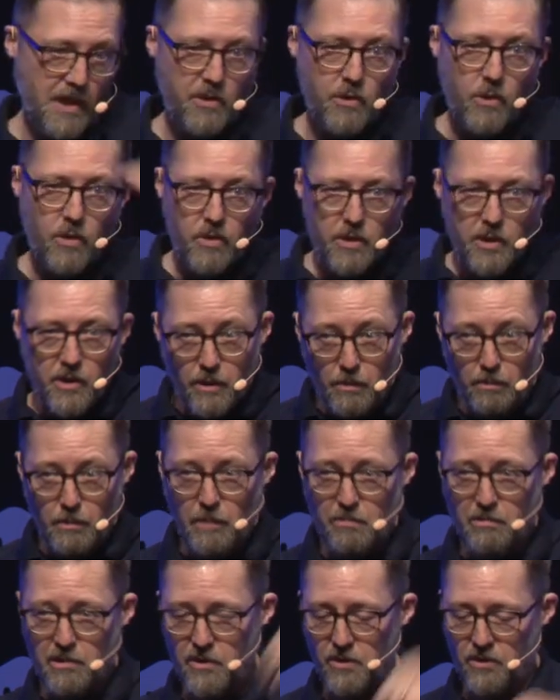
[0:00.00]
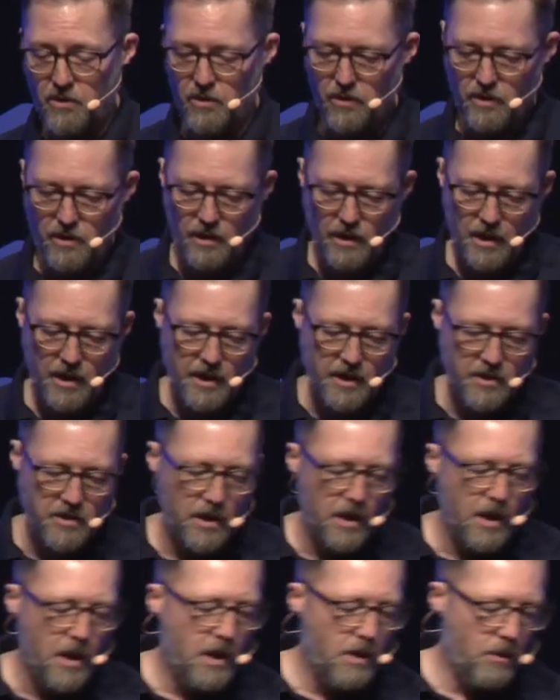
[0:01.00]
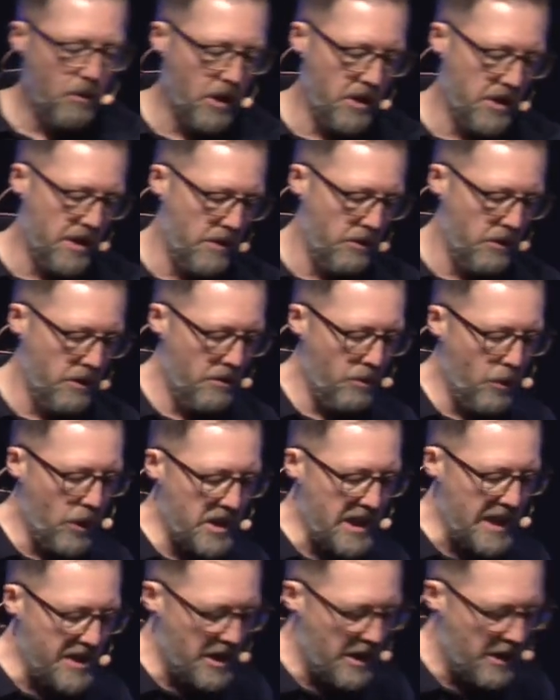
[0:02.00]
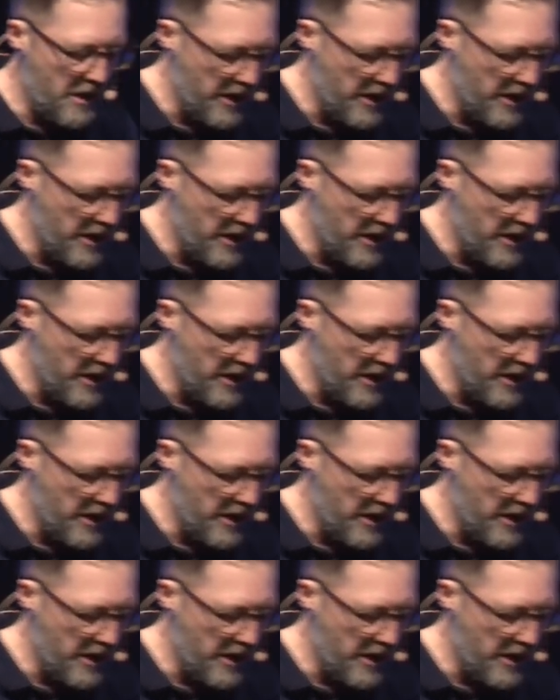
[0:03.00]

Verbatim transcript: and all your memories just gone like this. Well, no, what's actually